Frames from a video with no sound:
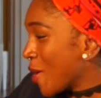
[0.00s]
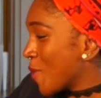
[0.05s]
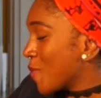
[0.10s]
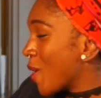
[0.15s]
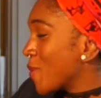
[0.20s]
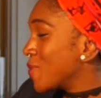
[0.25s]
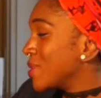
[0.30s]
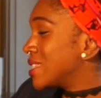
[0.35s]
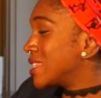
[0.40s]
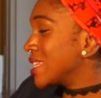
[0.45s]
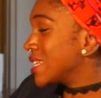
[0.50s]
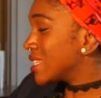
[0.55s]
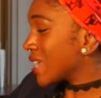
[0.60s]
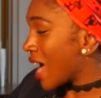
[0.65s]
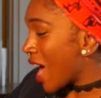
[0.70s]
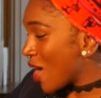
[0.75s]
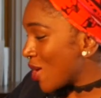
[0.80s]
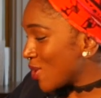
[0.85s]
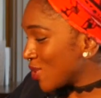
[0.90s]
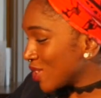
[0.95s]
where we sit
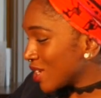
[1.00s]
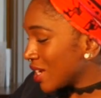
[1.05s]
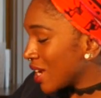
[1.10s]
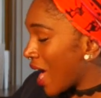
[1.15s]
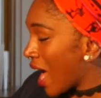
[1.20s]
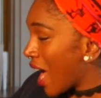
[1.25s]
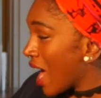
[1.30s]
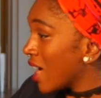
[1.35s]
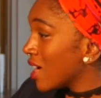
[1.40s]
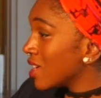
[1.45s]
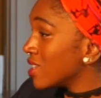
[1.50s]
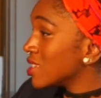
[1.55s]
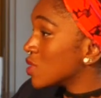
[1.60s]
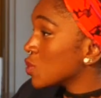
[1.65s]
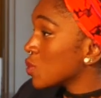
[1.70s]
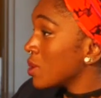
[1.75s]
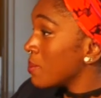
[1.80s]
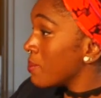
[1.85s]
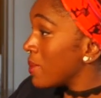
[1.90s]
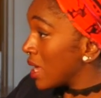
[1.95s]
down and
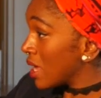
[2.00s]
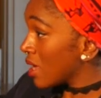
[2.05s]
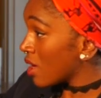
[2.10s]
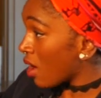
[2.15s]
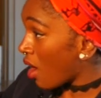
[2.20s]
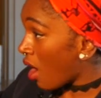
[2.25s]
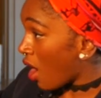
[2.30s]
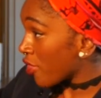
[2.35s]
we meet